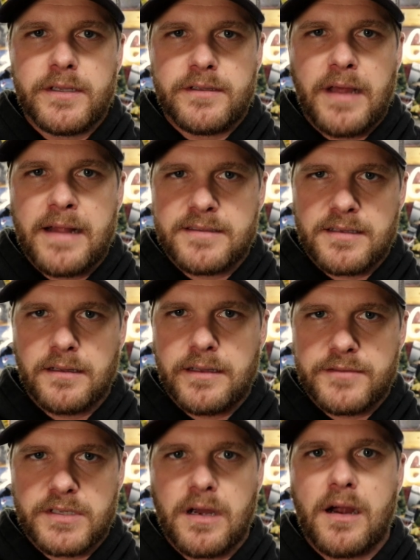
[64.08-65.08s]
it tends to
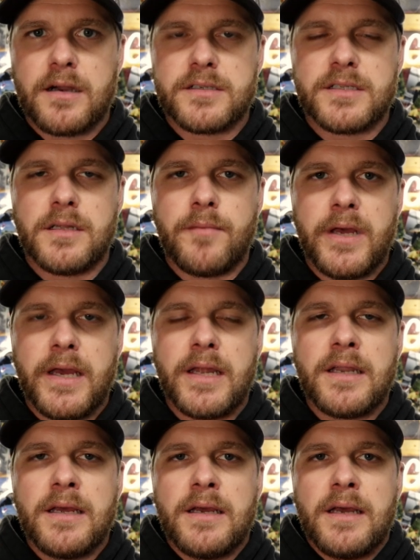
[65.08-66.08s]
leave scars in the bait,